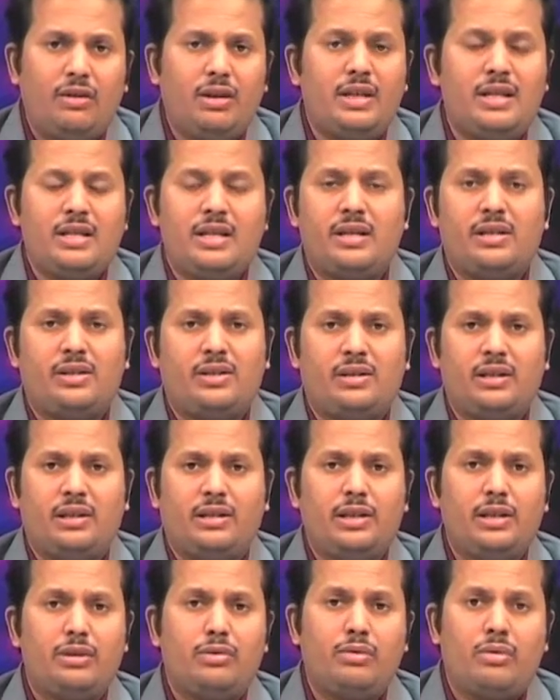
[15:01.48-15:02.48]
are
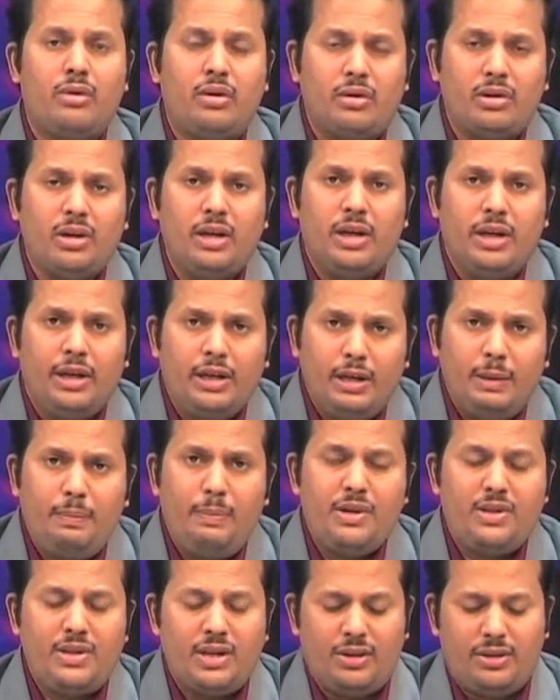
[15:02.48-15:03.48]
non-intentional, they do not
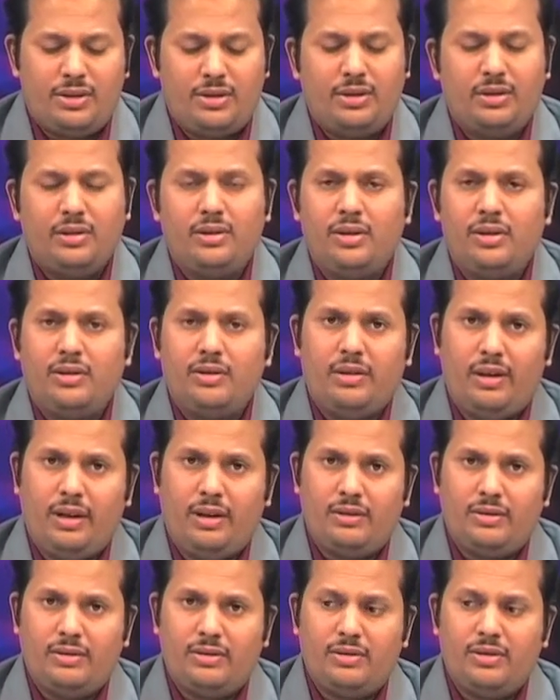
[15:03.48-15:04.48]
represent
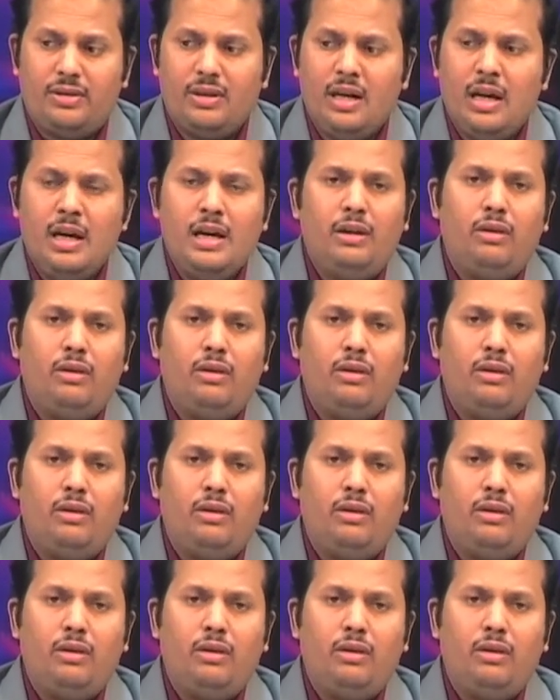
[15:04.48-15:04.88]
things.